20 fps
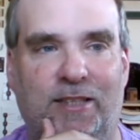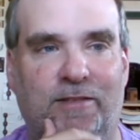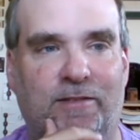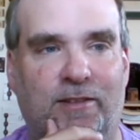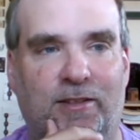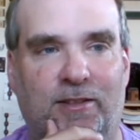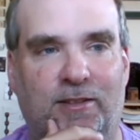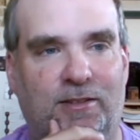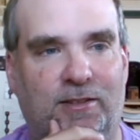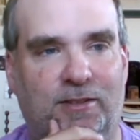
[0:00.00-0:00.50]

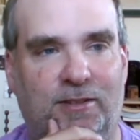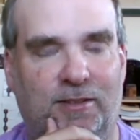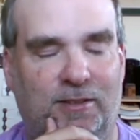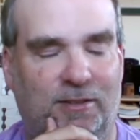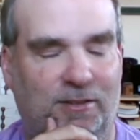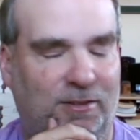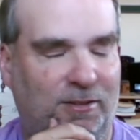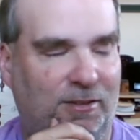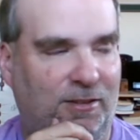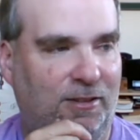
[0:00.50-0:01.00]
Why do I
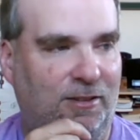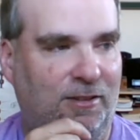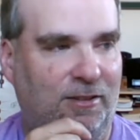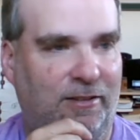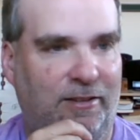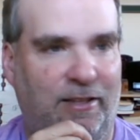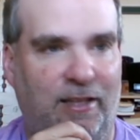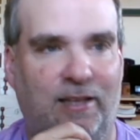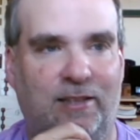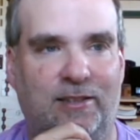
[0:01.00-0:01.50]
think the
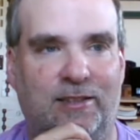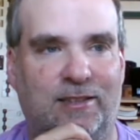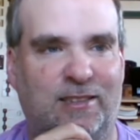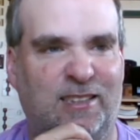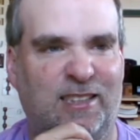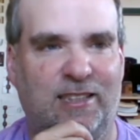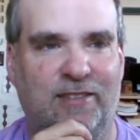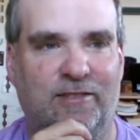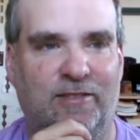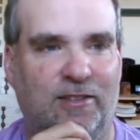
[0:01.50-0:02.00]
timekeeper girl at
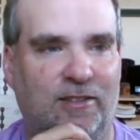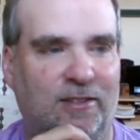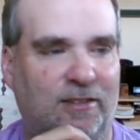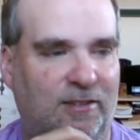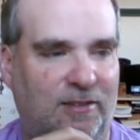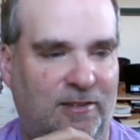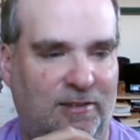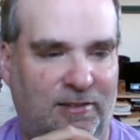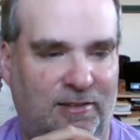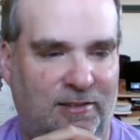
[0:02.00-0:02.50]
one time
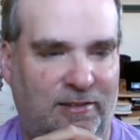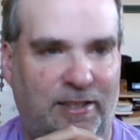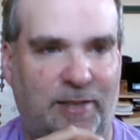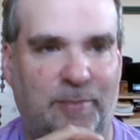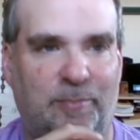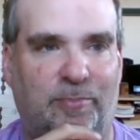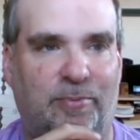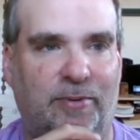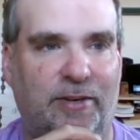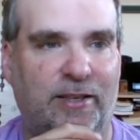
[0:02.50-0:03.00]
was
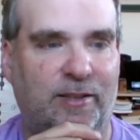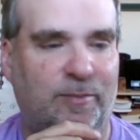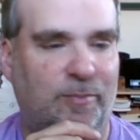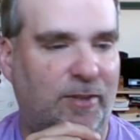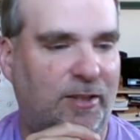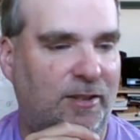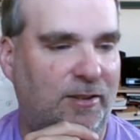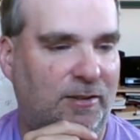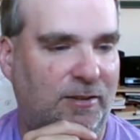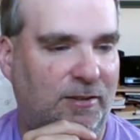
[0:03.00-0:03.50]
engaged to Sammy
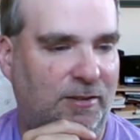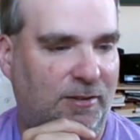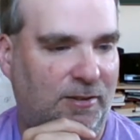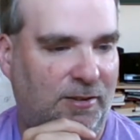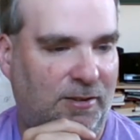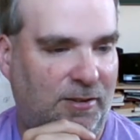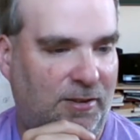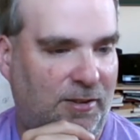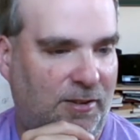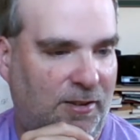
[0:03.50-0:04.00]
Guevara?
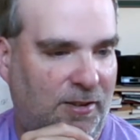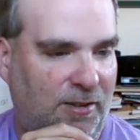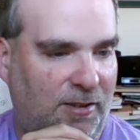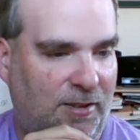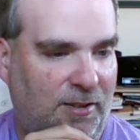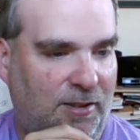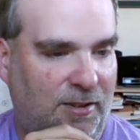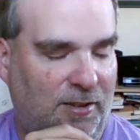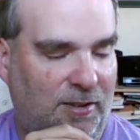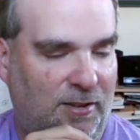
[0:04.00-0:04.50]

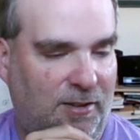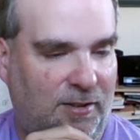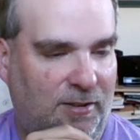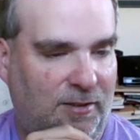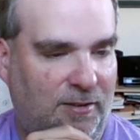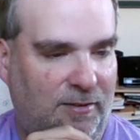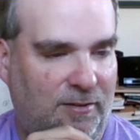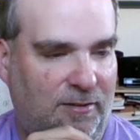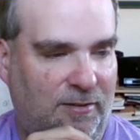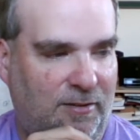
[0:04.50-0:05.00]
And
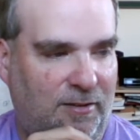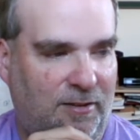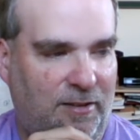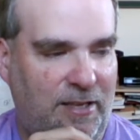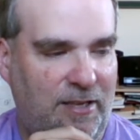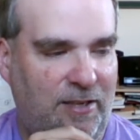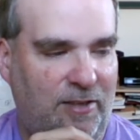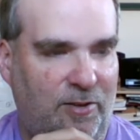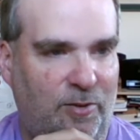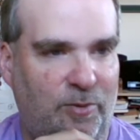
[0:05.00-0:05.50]
Sammy
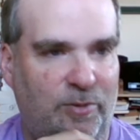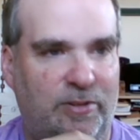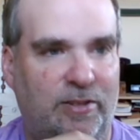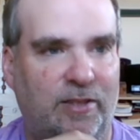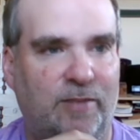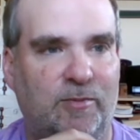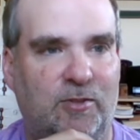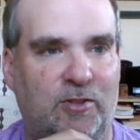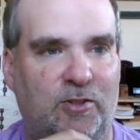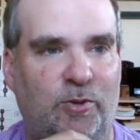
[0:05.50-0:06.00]
Guevara
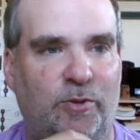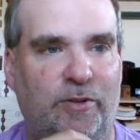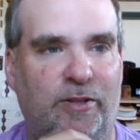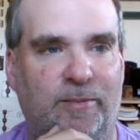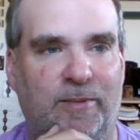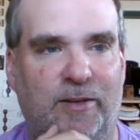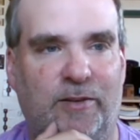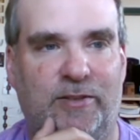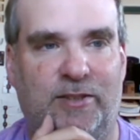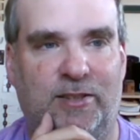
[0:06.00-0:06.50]
got
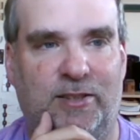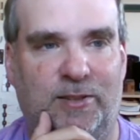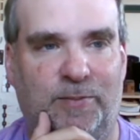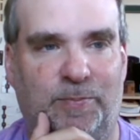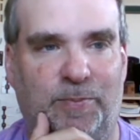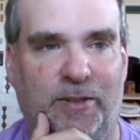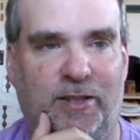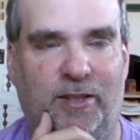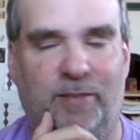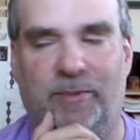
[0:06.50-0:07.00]

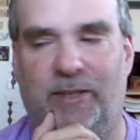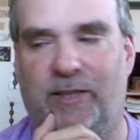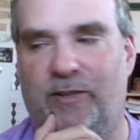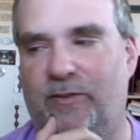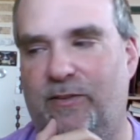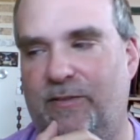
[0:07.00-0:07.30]
Brazilianized